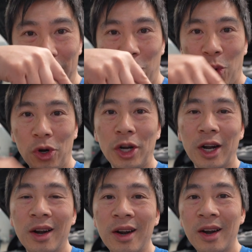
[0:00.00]
in this corner
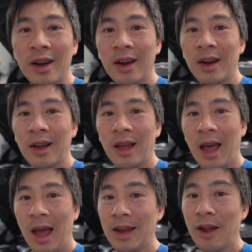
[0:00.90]
here,
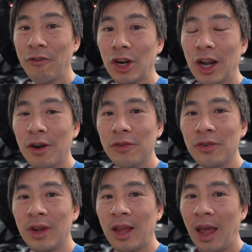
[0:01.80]
at Never
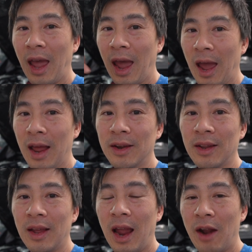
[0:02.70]
Enough.
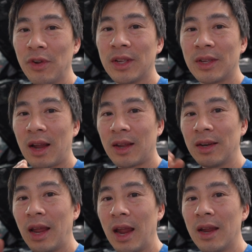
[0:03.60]
And every
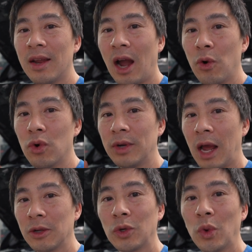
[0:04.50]
second day I will
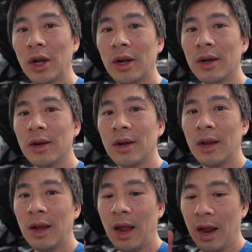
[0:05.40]
announce a winner,
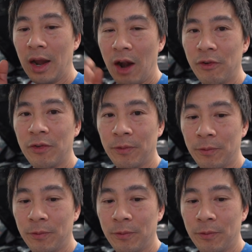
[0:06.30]
and every